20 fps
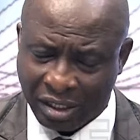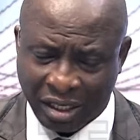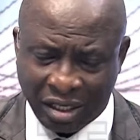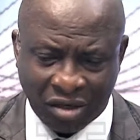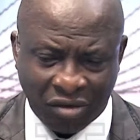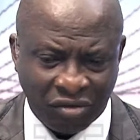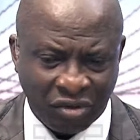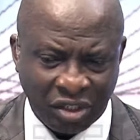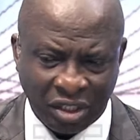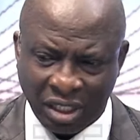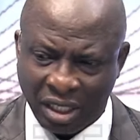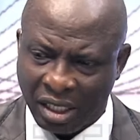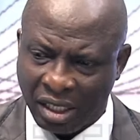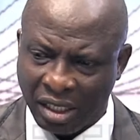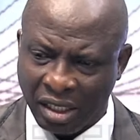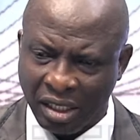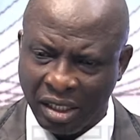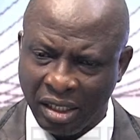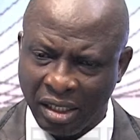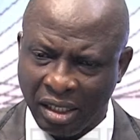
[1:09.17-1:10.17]
At the end of the
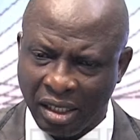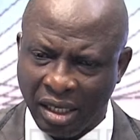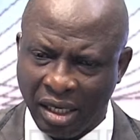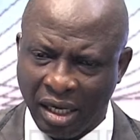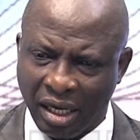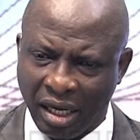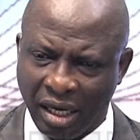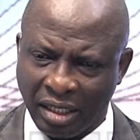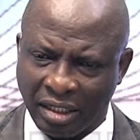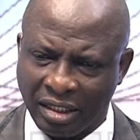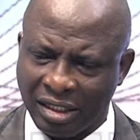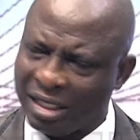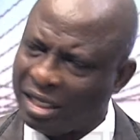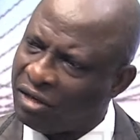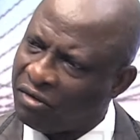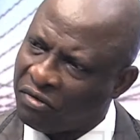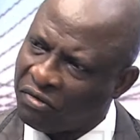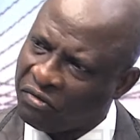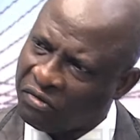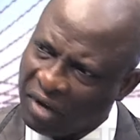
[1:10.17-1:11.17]
day, it's
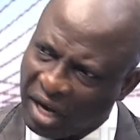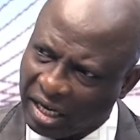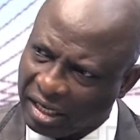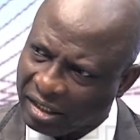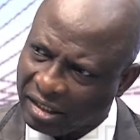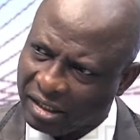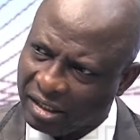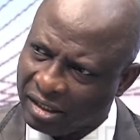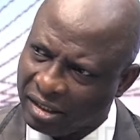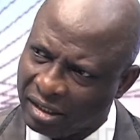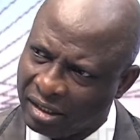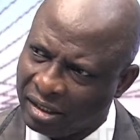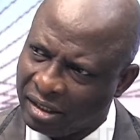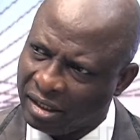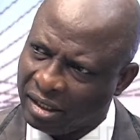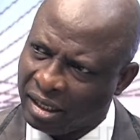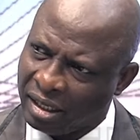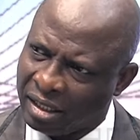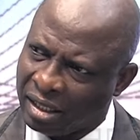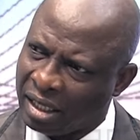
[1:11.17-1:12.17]
the effect
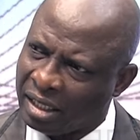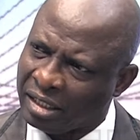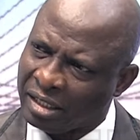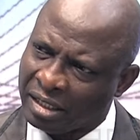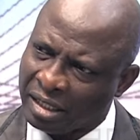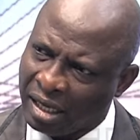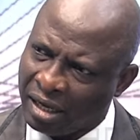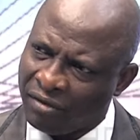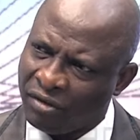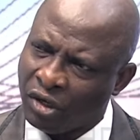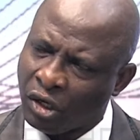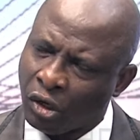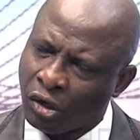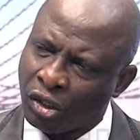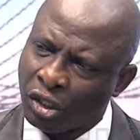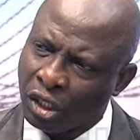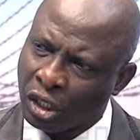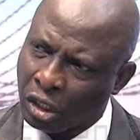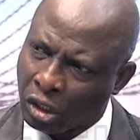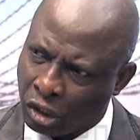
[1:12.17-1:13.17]
that that is
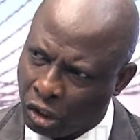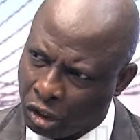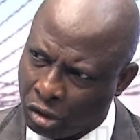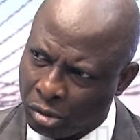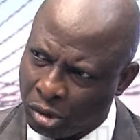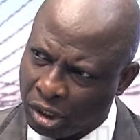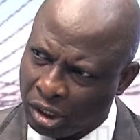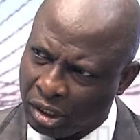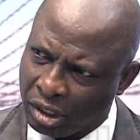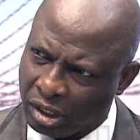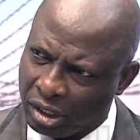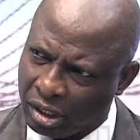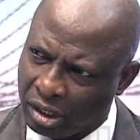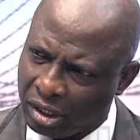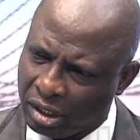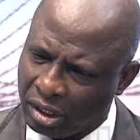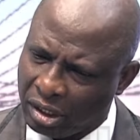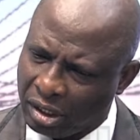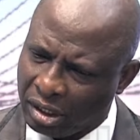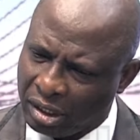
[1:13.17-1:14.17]
having on the economy
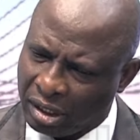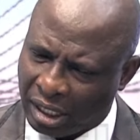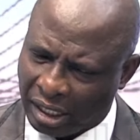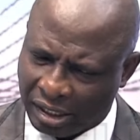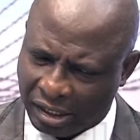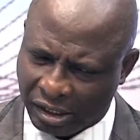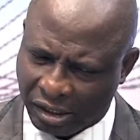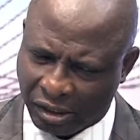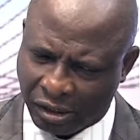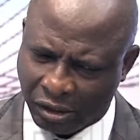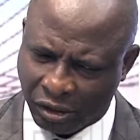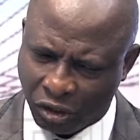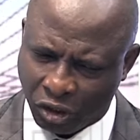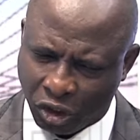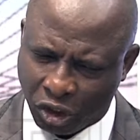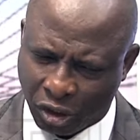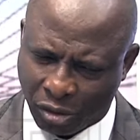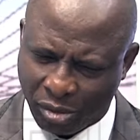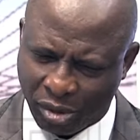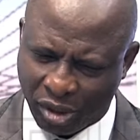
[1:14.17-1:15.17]
that is
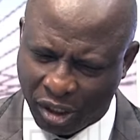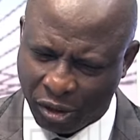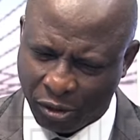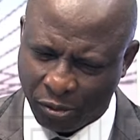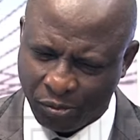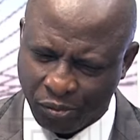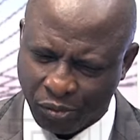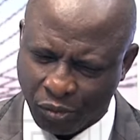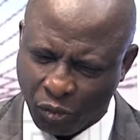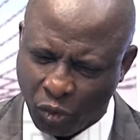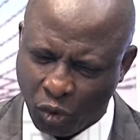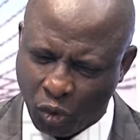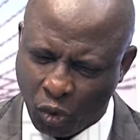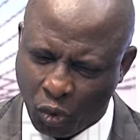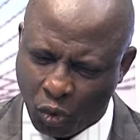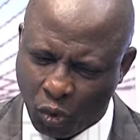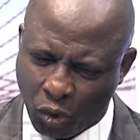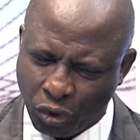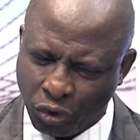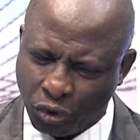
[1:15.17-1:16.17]
germane.
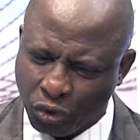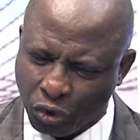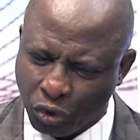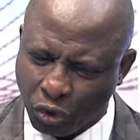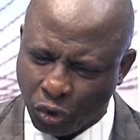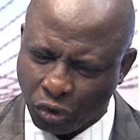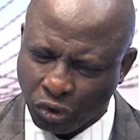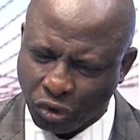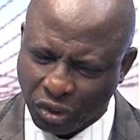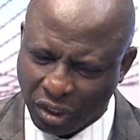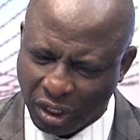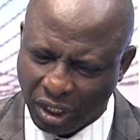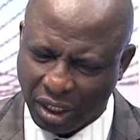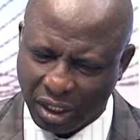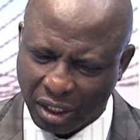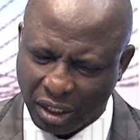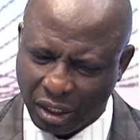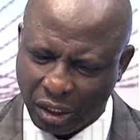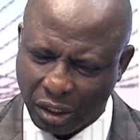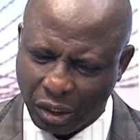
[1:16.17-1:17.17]
What's your
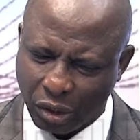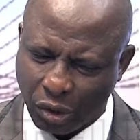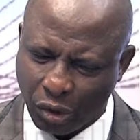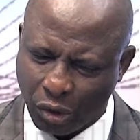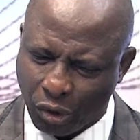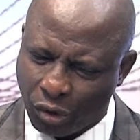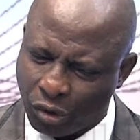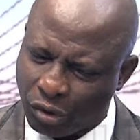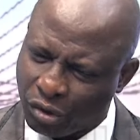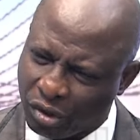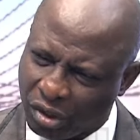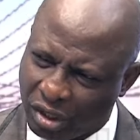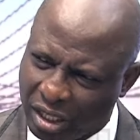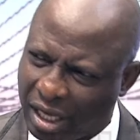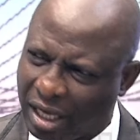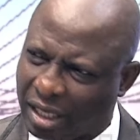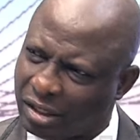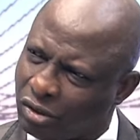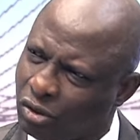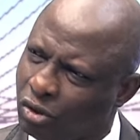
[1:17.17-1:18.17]
take on
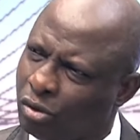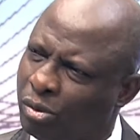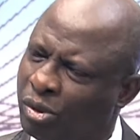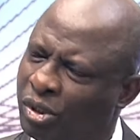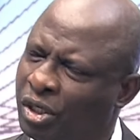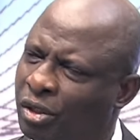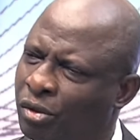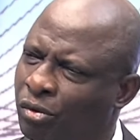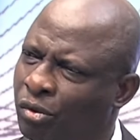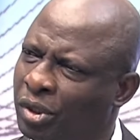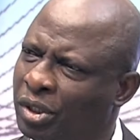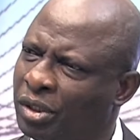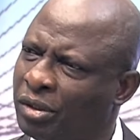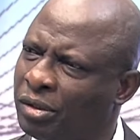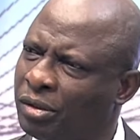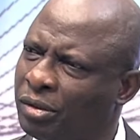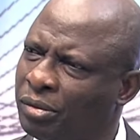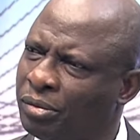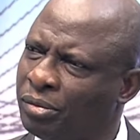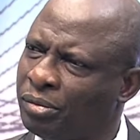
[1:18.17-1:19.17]
that to begin
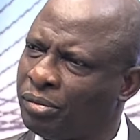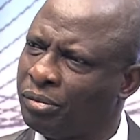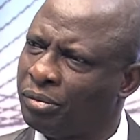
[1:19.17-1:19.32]
with?